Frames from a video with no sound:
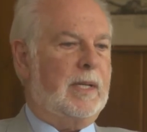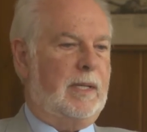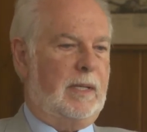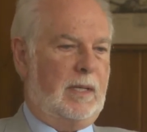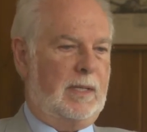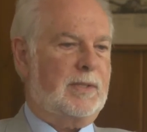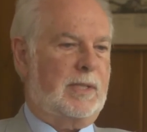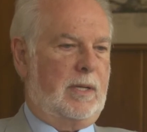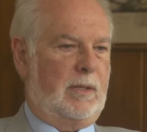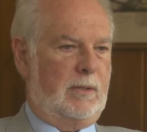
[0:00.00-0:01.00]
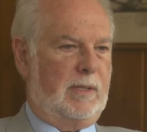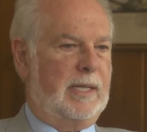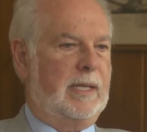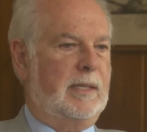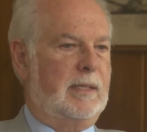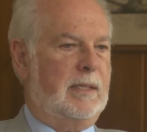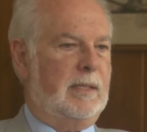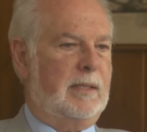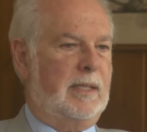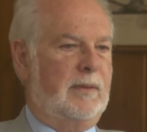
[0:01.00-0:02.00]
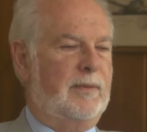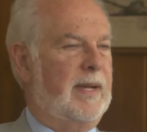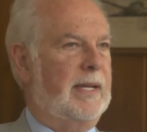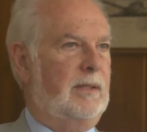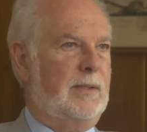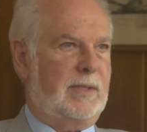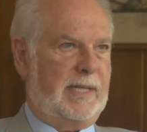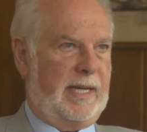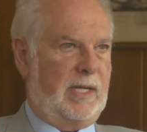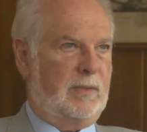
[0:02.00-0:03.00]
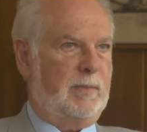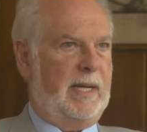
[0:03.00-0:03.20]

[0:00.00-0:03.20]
Also, in the final stage,